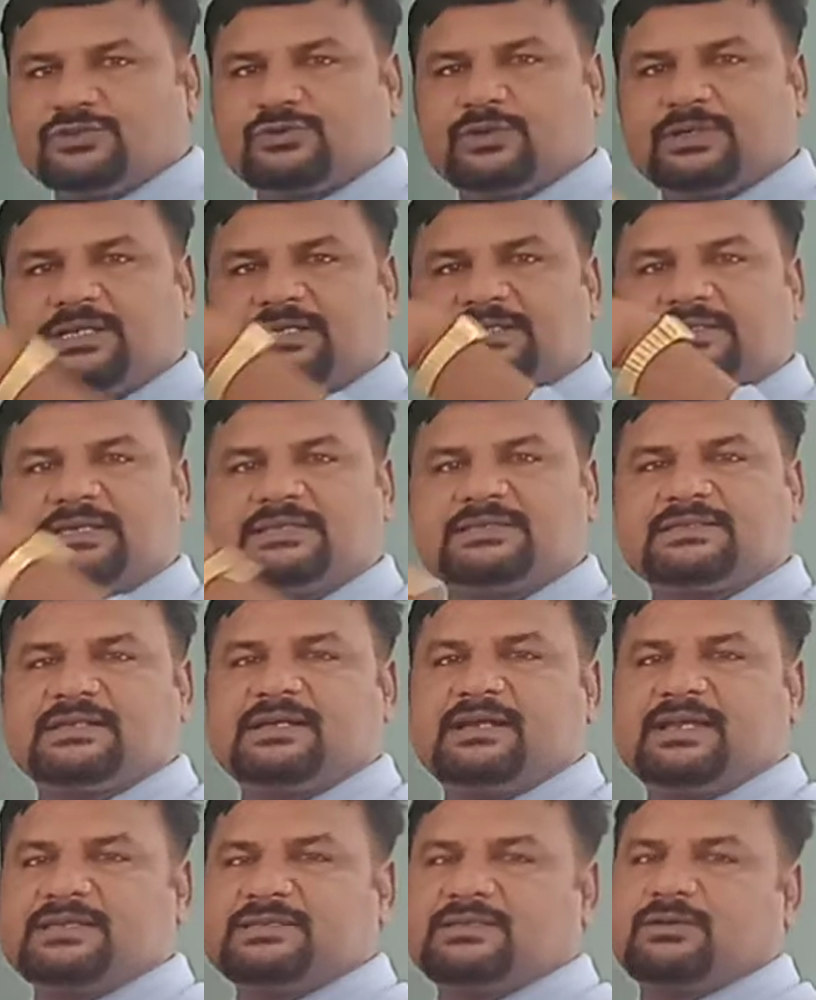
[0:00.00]
So it is considered
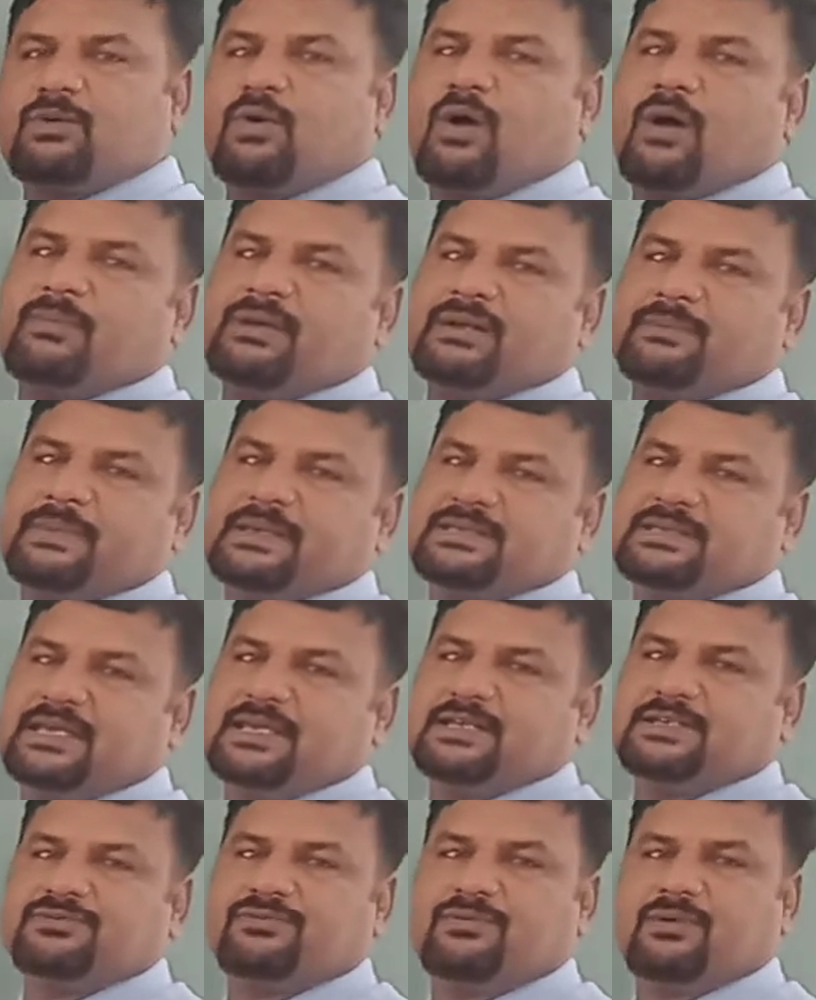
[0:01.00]
as a common
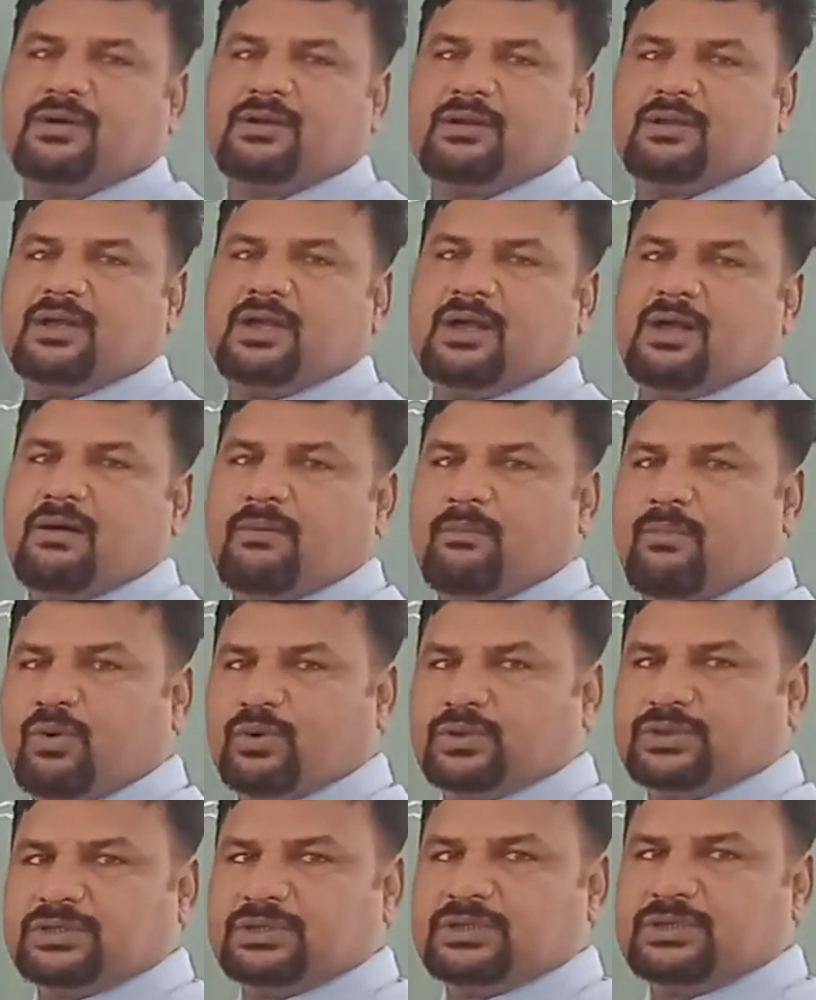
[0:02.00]
passage for
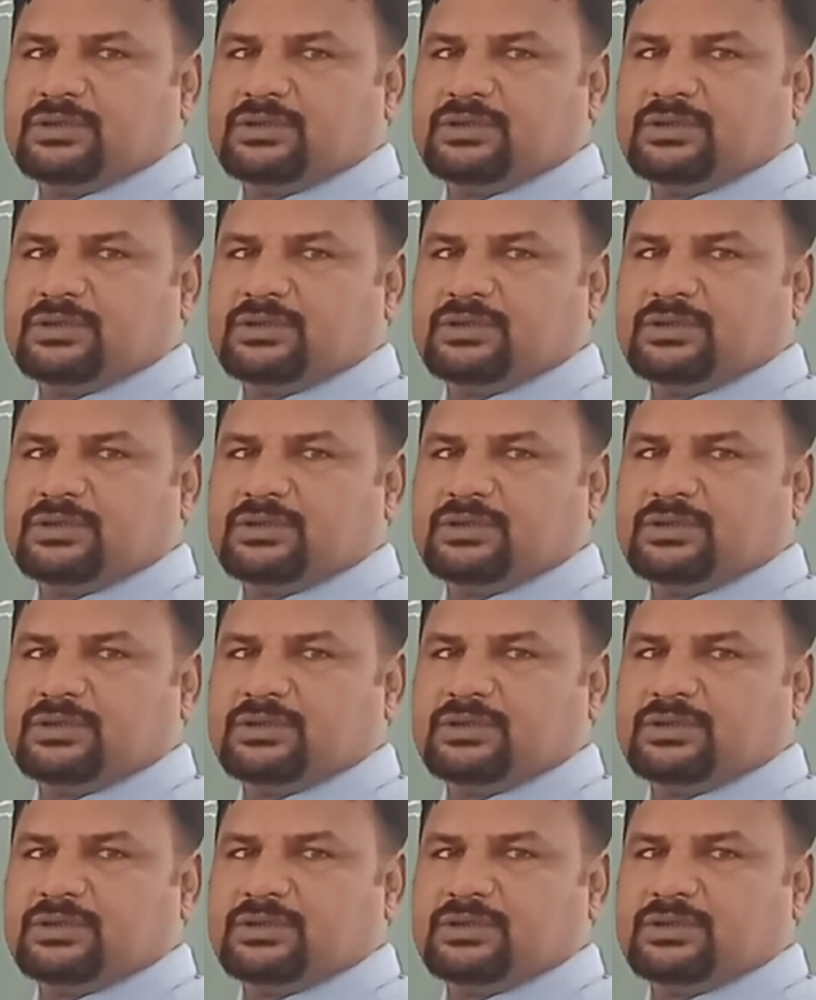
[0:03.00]
both